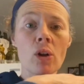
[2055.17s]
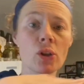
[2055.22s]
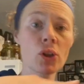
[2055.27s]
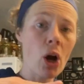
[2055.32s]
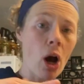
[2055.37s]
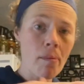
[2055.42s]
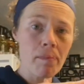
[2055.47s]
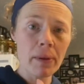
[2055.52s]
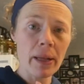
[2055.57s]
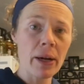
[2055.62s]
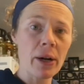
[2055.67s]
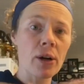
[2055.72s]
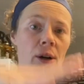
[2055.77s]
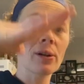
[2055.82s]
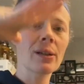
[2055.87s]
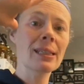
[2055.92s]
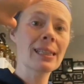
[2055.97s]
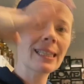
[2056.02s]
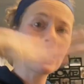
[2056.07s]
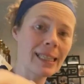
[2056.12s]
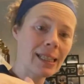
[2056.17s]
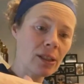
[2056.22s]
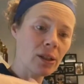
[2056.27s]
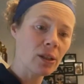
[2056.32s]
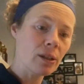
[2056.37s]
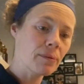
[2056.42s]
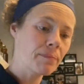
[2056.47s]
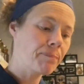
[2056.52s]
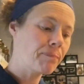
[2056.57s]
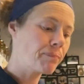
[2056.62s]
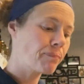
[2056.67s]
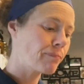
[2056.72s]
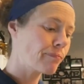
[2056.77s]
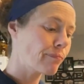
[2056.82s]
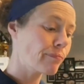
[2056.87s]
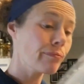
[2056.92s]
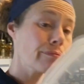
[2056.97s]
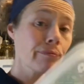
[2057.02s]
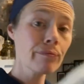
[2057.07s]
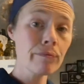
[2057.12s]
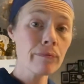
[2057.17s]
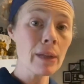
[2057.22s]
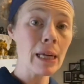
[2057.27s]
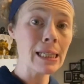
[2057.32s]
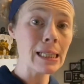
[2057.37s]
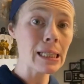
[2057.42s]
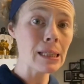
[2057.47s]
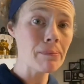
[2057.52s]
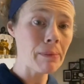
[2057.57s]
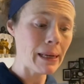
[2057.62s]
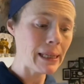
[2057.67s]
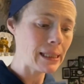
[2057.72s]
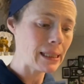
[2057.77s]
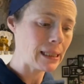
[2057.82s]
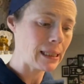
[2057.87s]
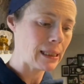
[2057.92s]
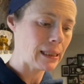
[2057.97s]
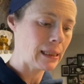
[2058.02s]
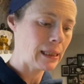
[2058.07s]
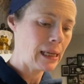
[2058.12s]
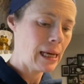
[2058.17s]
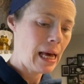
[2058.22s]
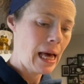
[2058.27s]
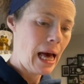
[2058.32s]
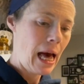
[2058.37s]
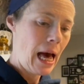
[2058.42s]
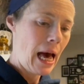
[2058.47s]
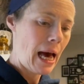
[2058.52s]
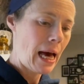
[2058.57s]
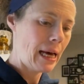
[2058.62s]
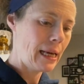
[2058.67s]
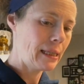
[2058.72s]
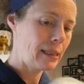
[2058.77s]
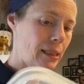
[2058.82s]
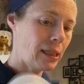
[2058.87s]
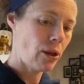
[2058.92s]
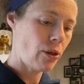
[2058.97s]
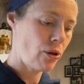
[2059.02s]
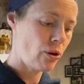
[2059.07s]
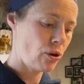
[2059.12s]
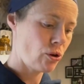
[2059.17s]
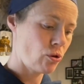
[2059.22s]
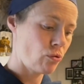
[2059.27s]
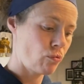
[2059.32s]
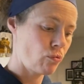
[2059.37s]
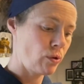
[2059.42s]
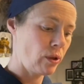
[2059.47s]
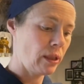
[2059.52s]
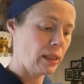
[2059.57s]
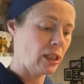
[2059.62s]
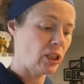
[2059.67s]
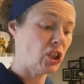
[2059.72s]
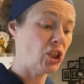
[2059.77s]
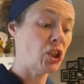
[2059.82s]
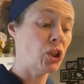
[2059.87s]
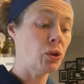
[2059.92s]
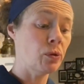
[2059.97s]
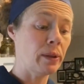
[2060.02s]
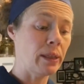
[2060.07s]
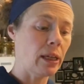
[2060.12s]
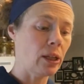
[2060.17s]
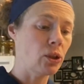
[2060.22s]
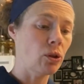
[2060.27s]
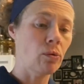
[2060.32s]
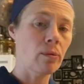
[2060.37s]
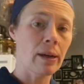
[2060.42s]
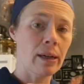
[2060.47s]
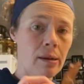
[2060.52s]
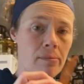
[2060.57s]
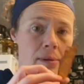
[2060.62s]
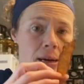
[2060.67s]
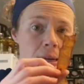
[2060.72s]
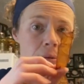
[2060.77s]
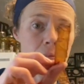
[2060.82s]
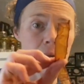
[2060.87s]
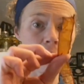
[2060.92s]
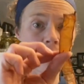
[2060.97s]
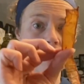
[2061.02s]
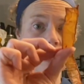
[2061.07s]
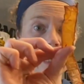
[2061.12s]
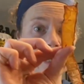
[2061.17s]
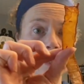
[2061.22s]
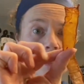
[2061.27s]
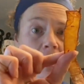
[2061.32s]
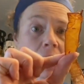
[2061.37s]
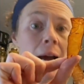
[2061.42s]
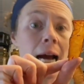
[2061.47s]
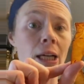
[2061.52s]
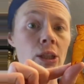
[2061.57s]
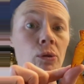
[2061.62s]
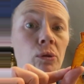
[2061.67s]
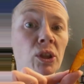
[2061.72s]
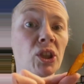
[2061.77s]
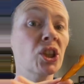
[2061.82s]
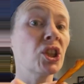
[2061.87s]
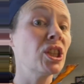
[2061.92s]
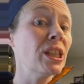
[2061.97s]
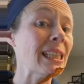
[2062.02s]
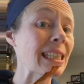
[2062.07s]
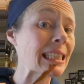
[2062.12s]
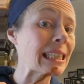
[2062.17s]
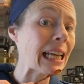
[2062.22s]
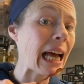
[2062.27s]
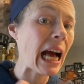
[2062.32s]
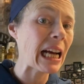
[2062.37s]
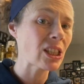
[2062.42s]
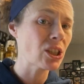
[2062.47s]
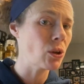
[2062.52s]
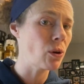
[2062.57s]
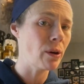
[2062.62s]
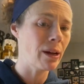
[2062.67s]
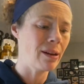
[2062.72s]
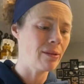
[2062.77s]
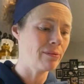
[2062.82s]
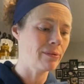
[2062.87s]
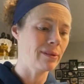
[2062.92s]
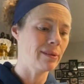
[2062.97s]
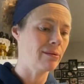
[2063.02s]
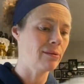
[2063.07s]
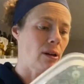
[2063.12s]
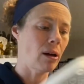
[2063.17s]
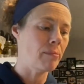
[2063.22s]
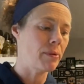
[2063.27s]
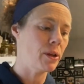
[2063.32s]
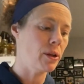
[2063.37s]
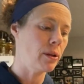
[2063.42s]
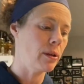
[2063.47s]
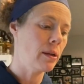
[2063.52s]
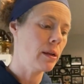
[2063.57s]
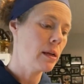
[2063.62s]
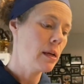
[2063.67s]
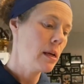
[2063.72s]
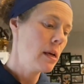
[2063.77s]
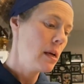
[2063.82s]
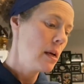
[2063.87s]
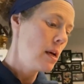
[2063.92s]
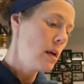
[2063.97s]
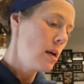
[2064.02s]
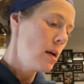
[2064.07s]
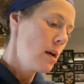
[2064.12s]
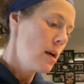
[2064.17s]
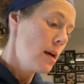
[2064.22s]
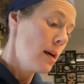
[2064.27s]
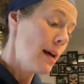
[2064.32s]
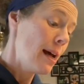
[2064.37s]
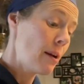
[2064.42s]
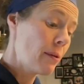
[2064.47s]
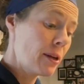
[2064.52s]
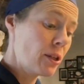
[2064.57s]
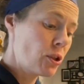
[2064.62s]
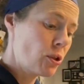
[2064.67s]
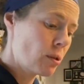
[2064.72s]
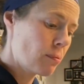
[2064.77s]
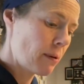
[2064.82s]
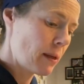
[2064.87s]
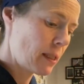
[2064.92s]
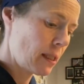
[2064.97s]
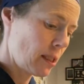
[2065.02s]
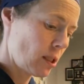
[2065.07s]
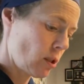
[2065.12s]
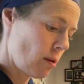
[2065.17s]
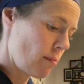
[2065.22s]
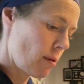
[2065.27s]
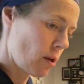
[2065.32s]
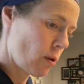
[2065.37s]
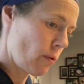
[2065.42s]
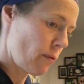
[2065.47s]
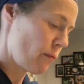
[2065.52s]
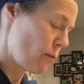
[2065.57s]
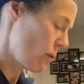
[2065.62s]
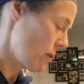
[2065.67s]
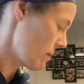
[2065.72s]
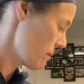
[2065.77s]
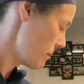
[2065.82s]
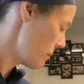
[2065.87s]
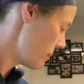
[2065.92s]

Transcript: Top layer, sealed, spicy. And they're really chewy. I don't recommend because that's an actual sheet. So it would not be good. Anyway, too spicy, so I'm not going for